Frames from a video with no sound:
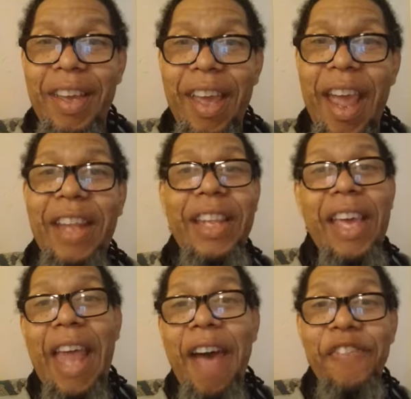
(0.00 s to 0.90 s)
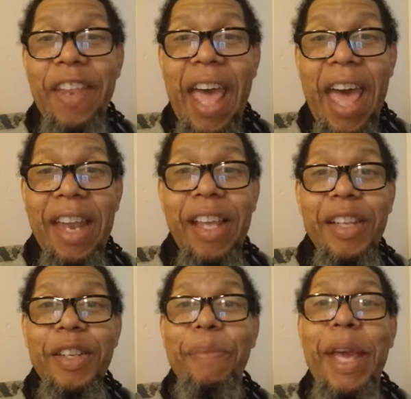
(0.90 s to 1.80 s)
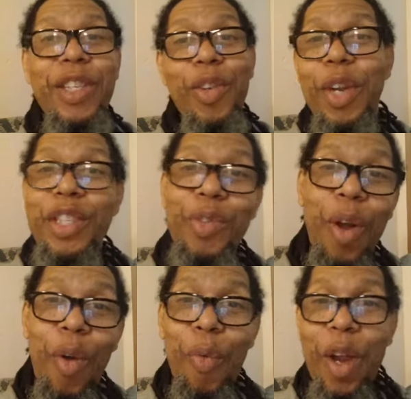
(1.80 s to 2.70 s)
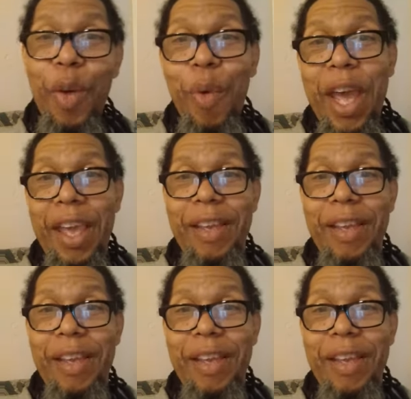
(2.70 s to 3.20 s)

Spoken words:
And then after that, to make sure that you don't run away.